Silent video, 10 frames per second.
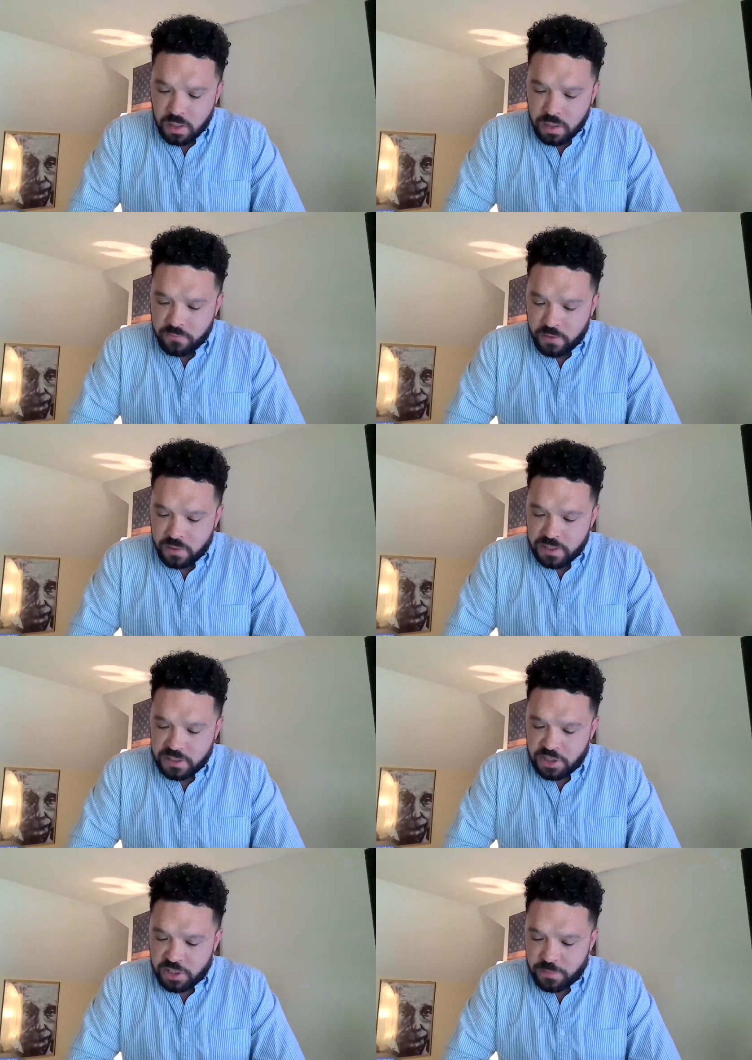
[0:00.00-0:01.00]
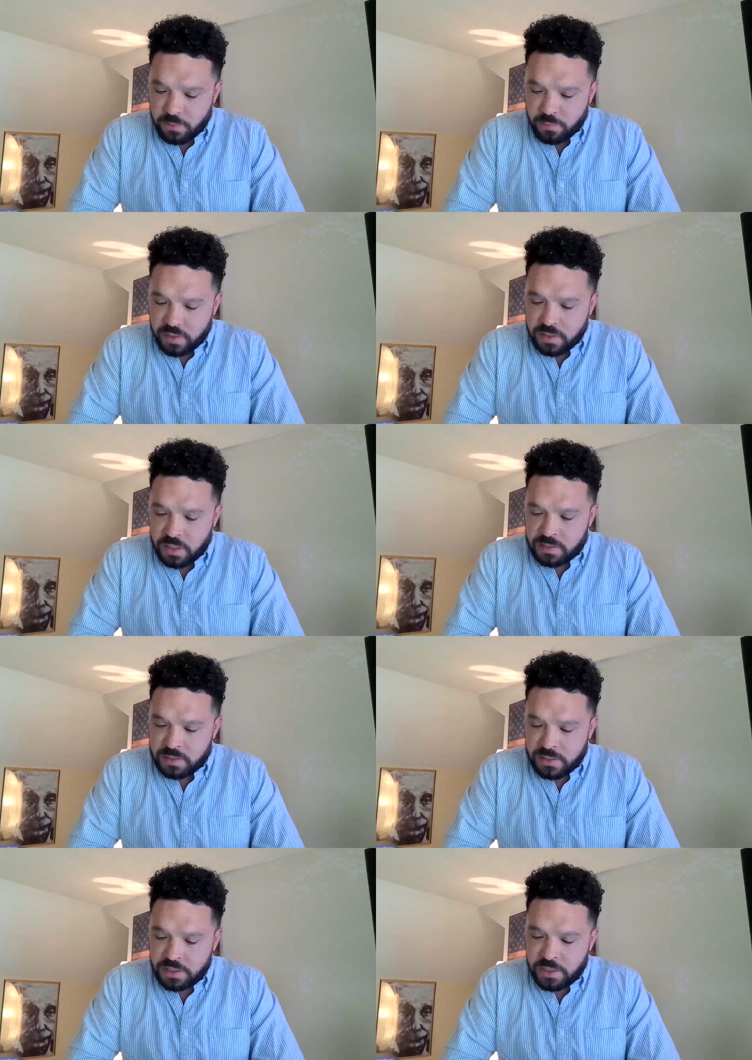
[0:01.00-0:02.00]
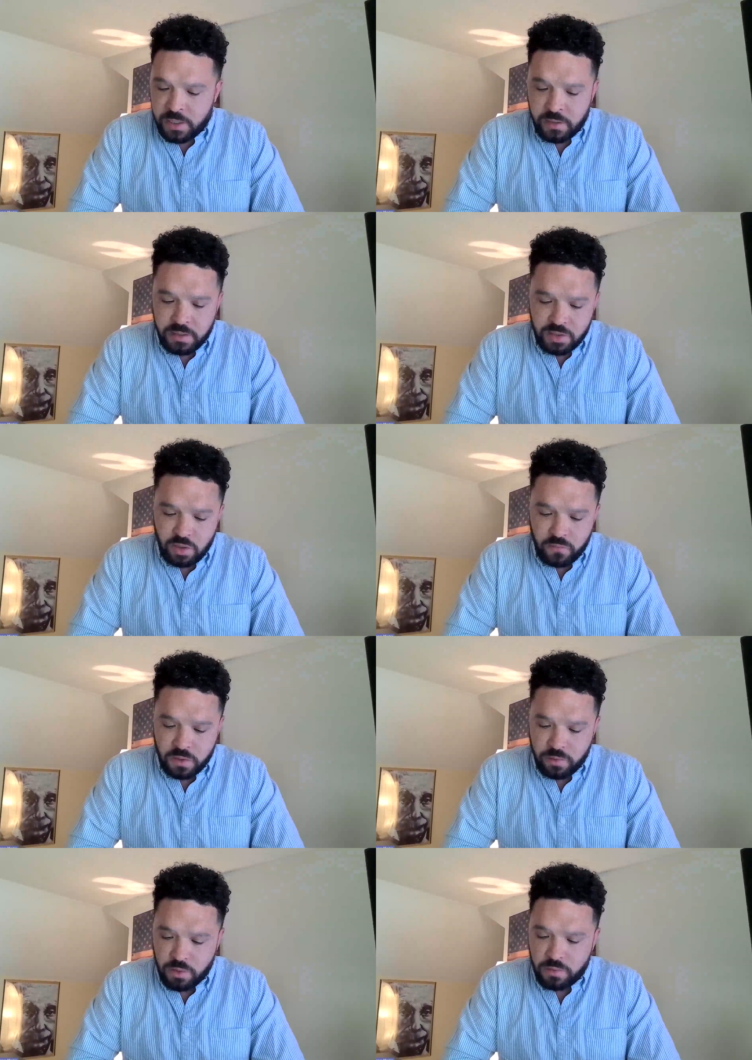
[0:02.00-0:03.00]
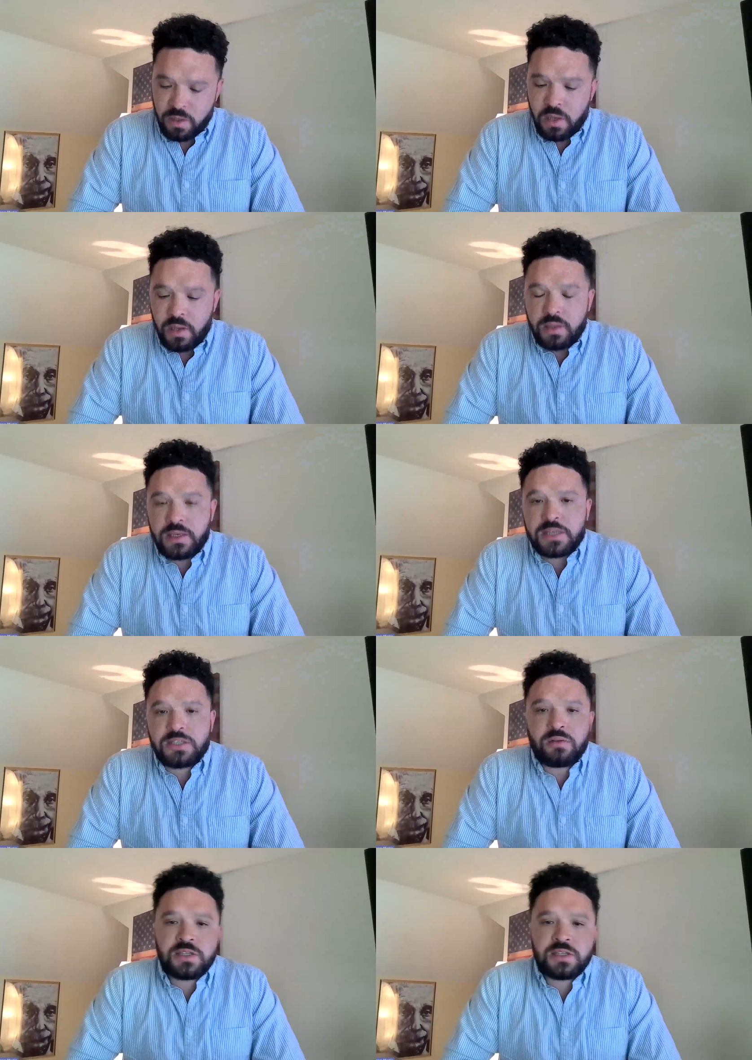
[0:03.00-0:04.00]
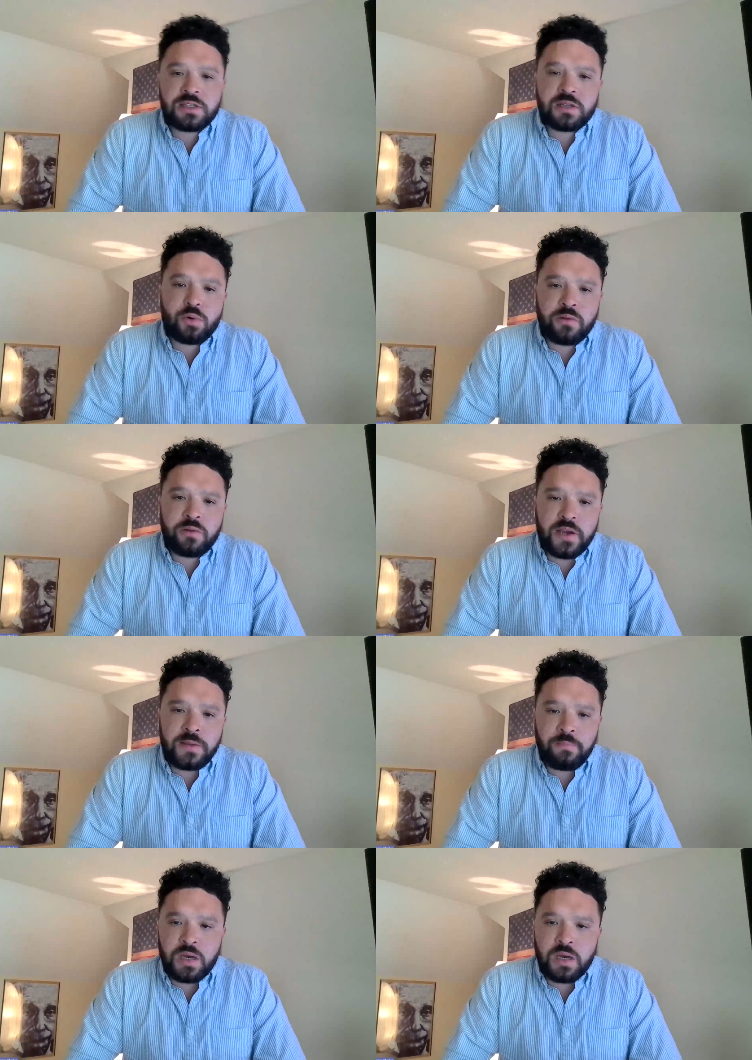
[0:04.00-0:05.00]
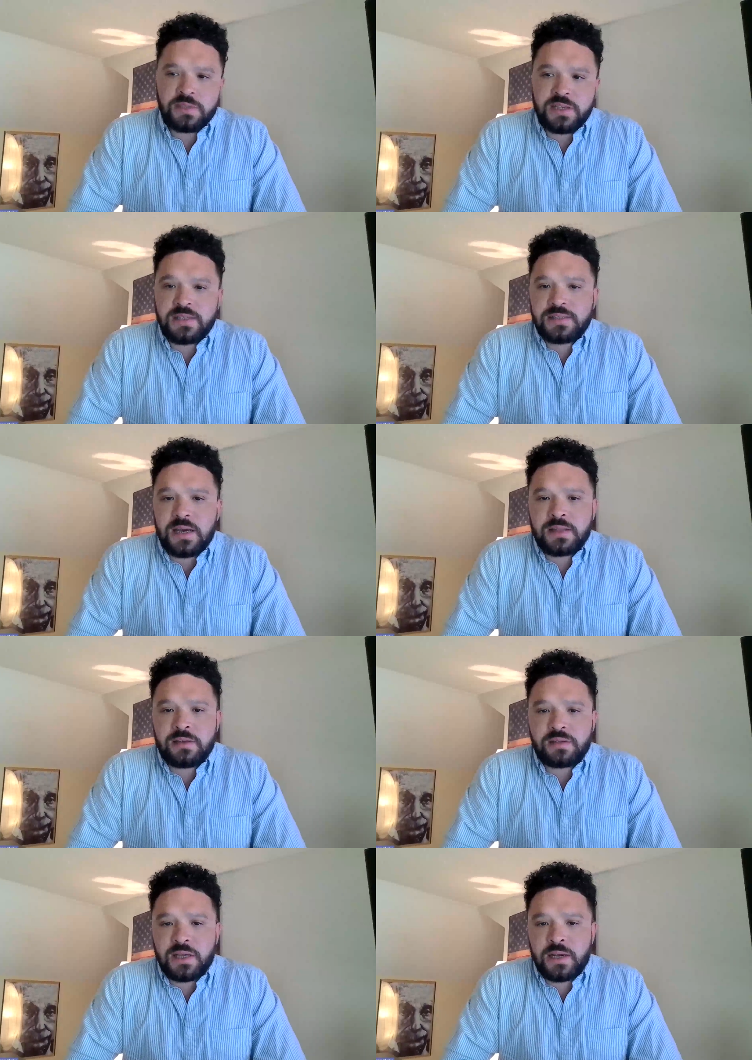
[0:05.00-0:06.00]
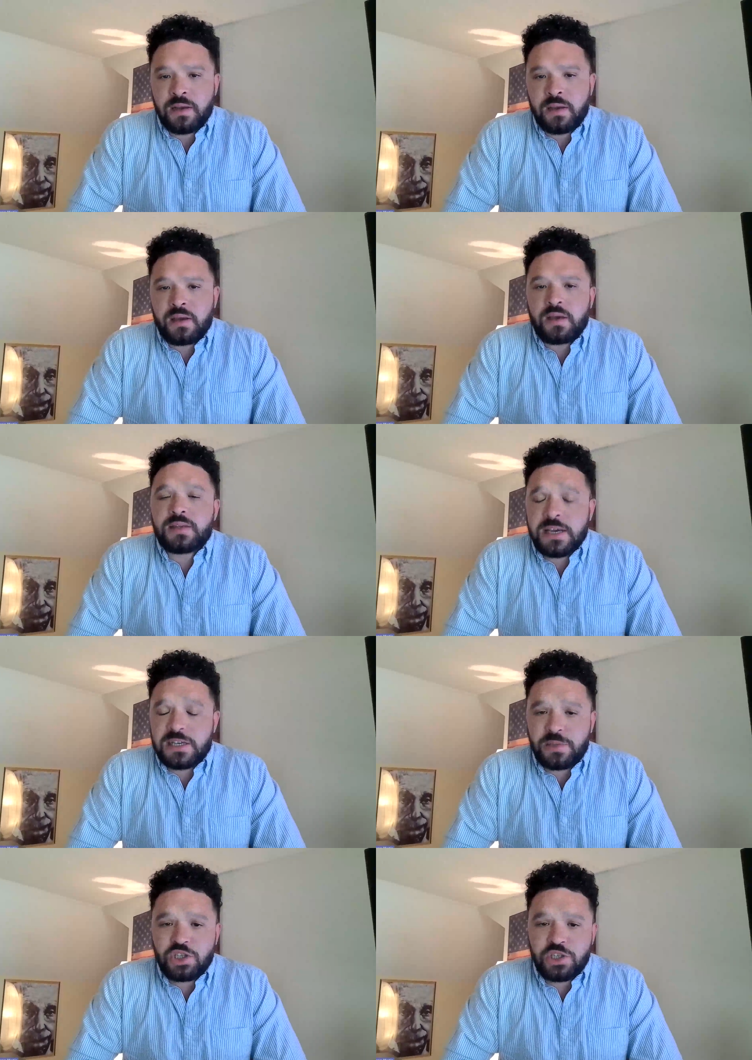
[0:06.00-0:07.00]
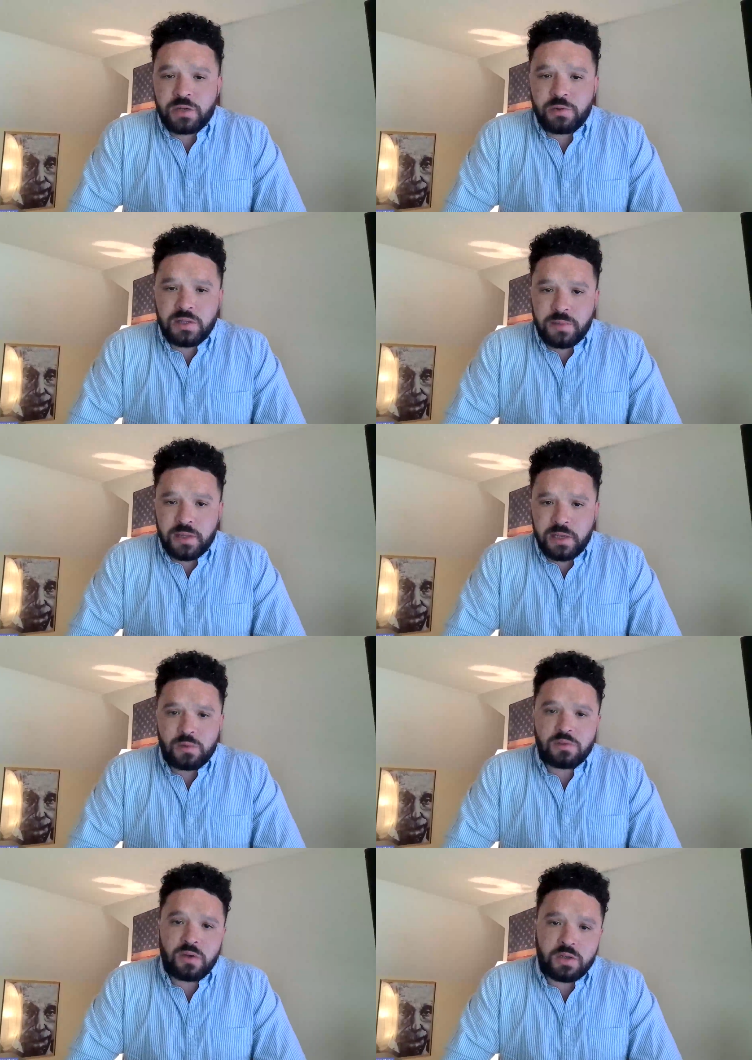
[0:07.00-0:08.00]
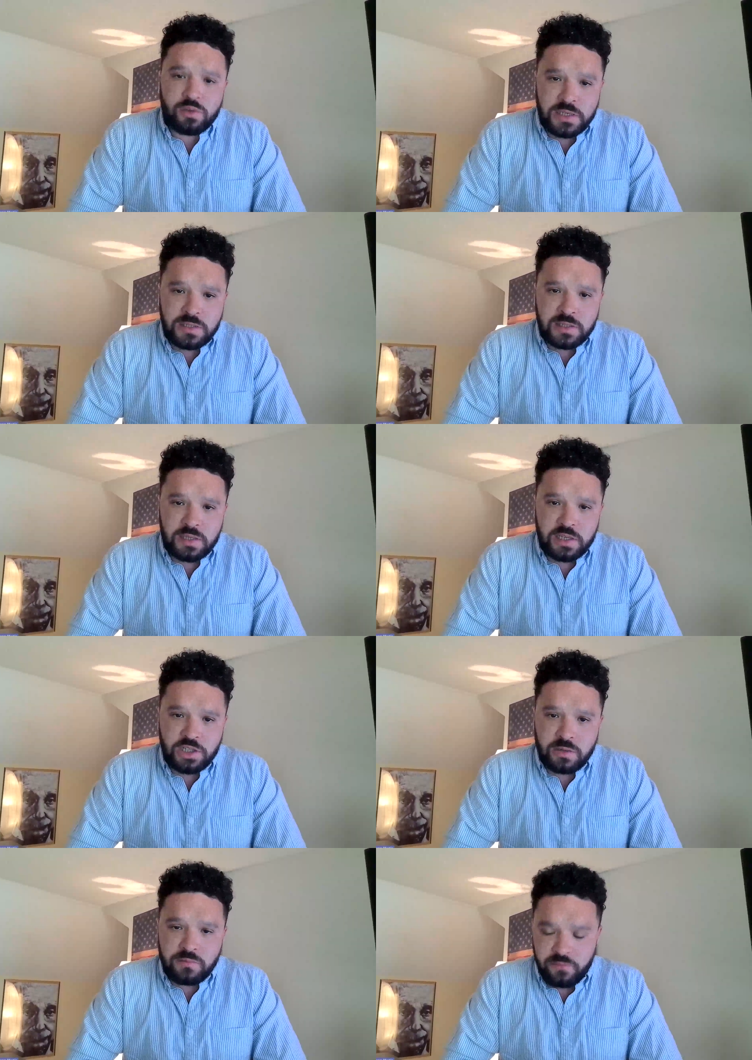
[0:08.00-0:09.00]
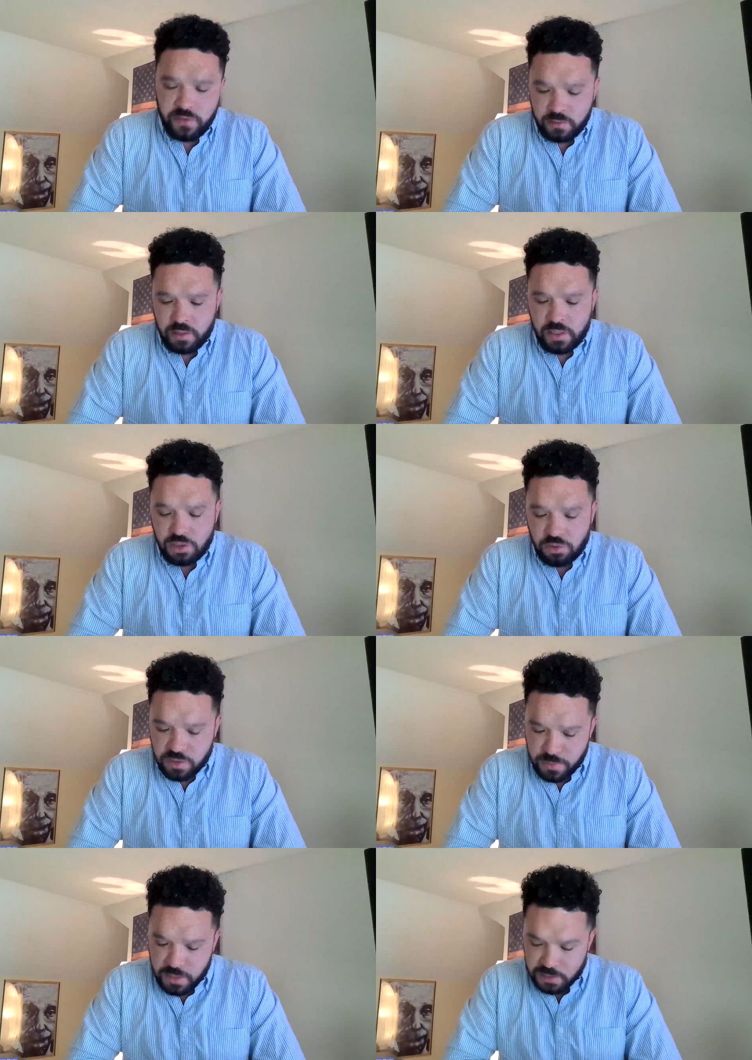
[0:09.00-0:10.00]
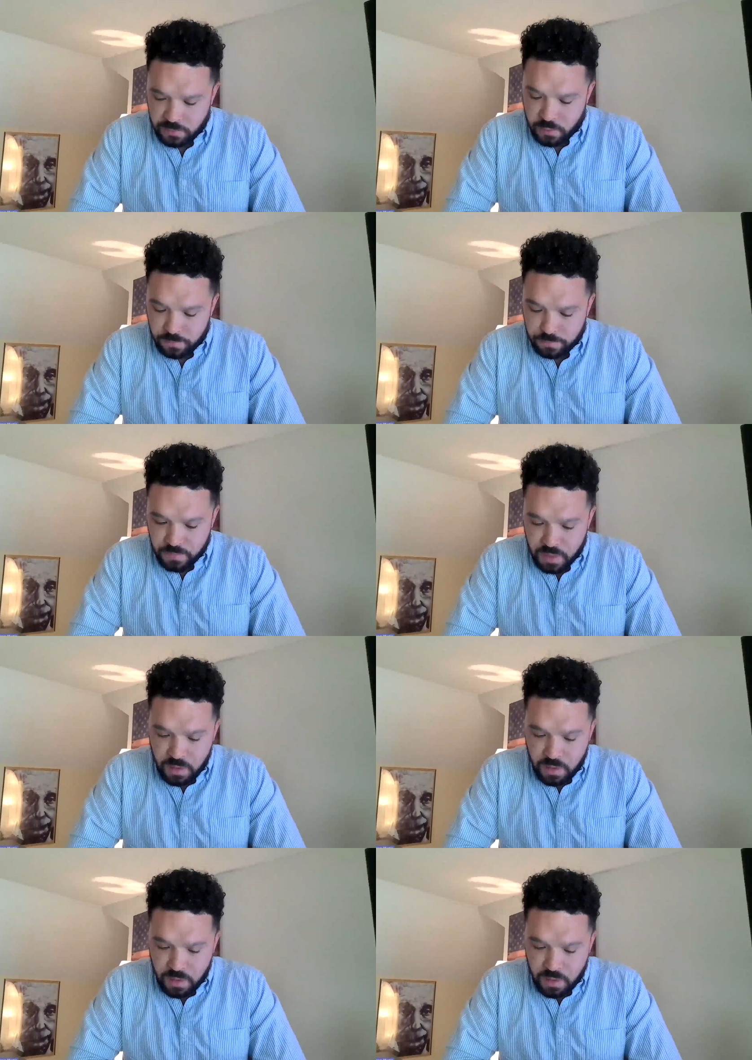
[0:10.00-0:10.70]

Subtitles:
The field has just been redone last year and is overgrown. Yeah, so this is the Board of Ed, since it's on their site. This has been shared with them, and they will address the condition of the field as soon as possible.